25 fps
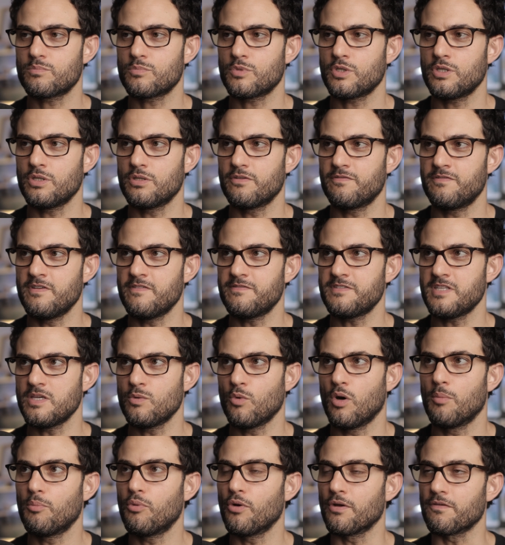
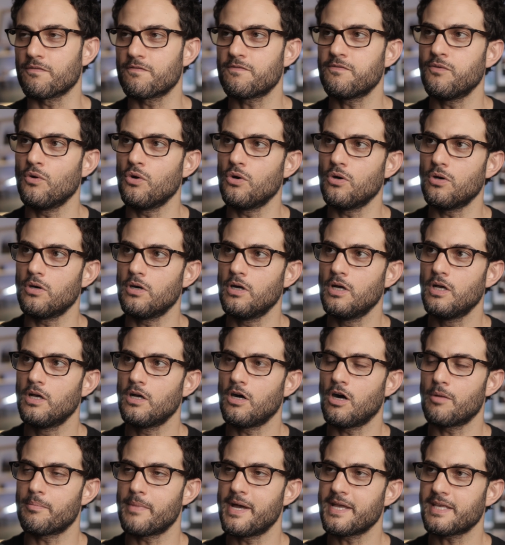51.4
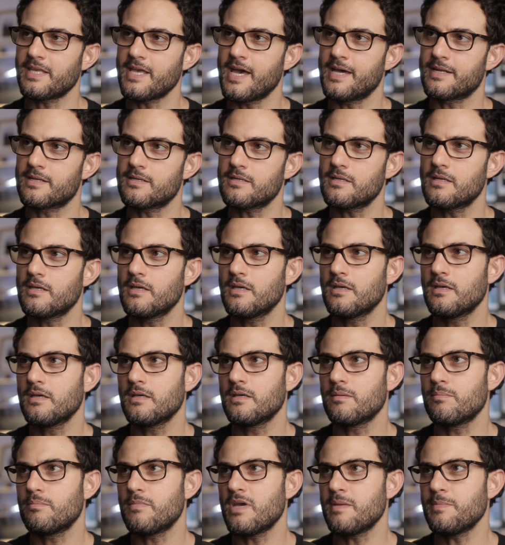on my Canon,
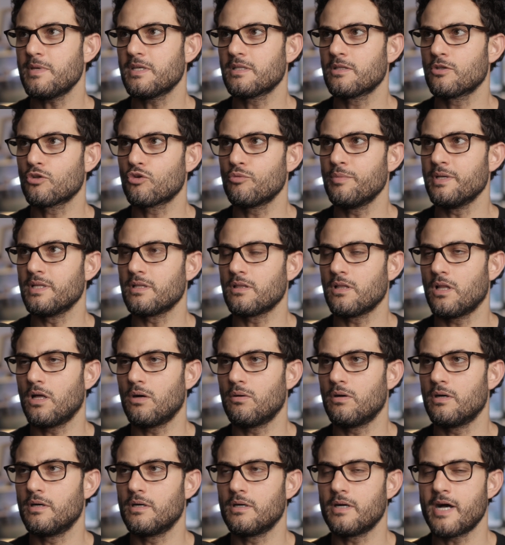maybe a little bit
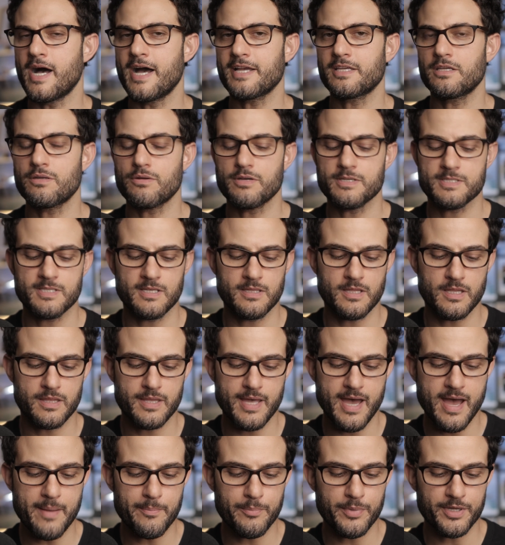lower accuracy
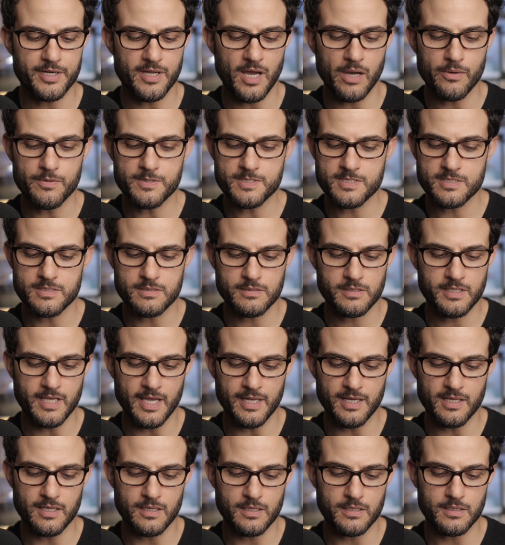than that, but I was
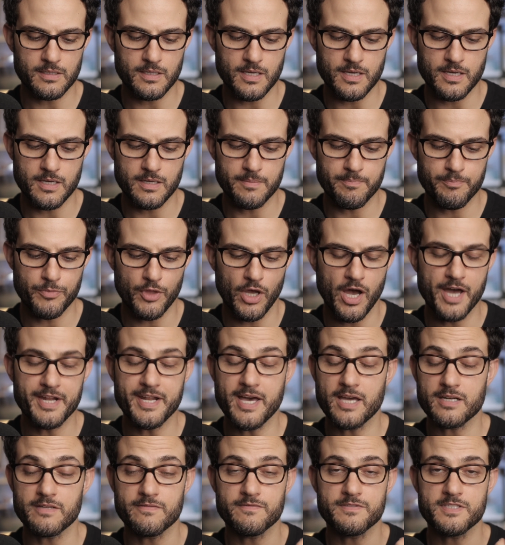getting
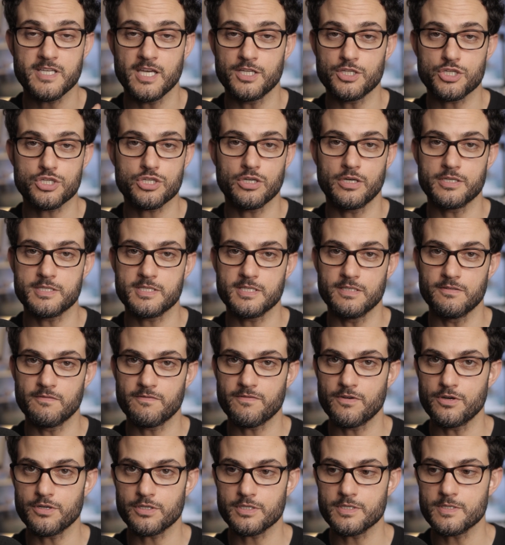9 out of 10 shots in
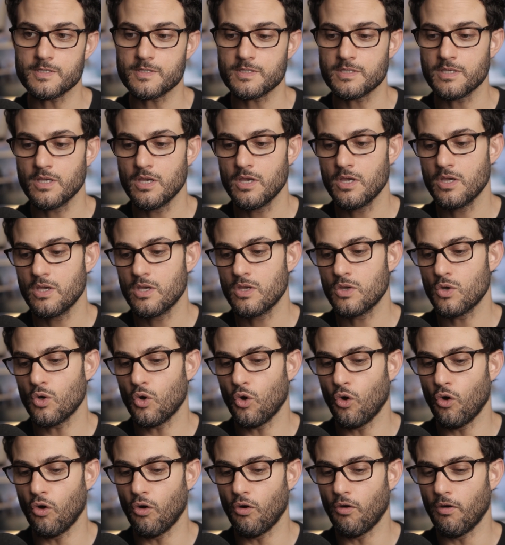focus
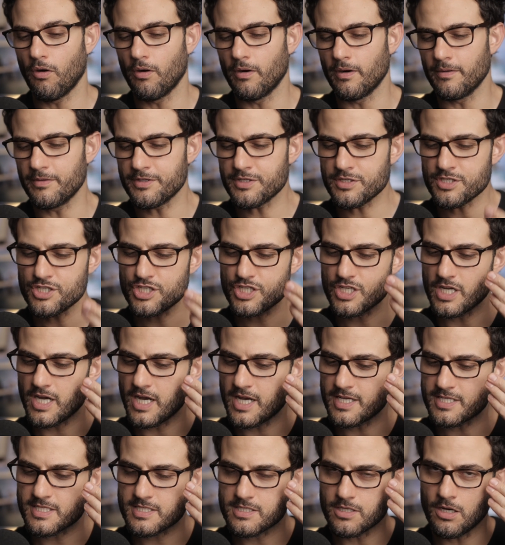or
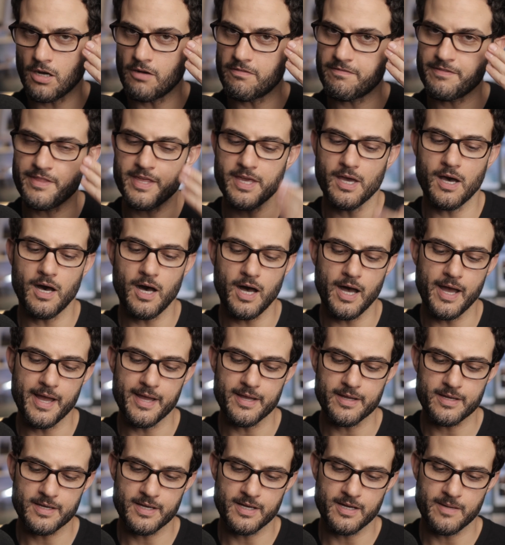just off the
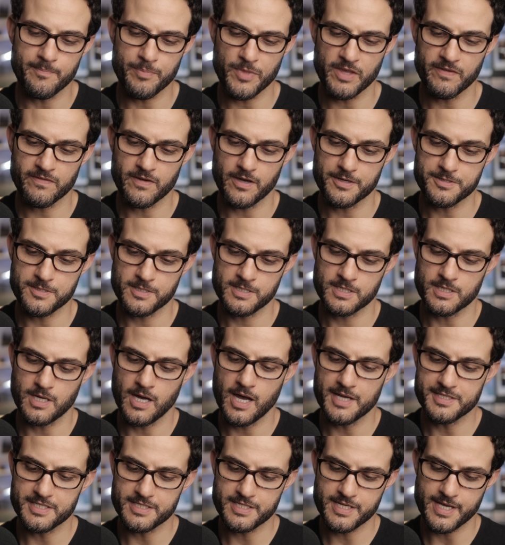eye if I was using
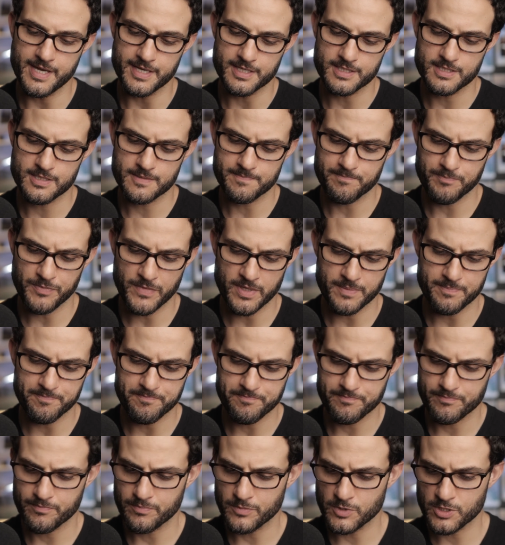eye detect.
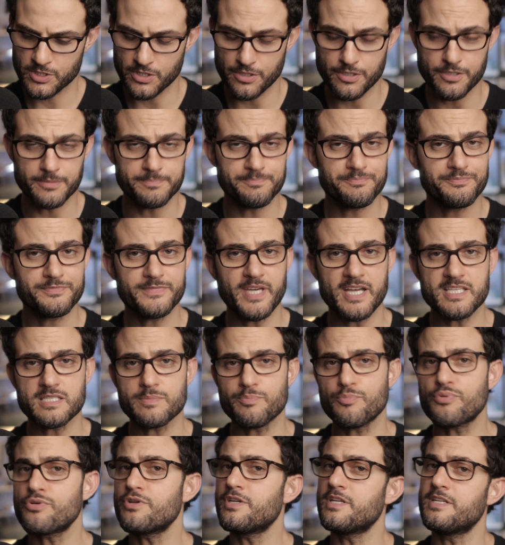So that's
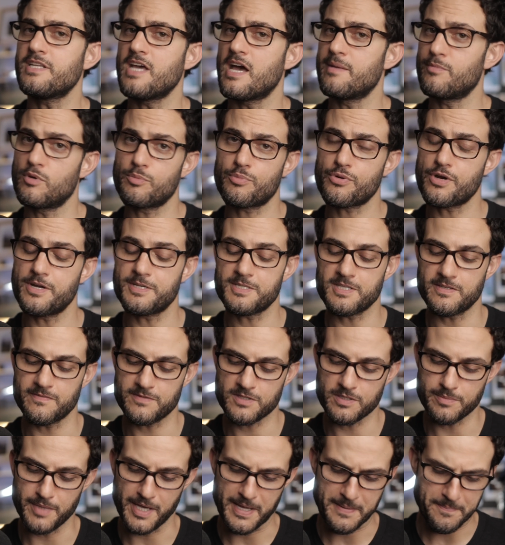pretty damn
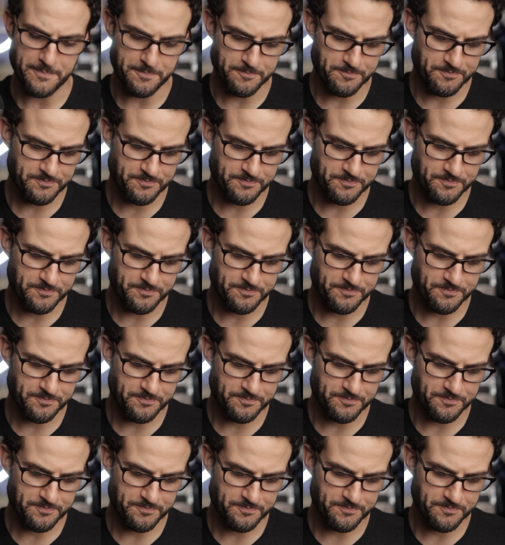impressive to me.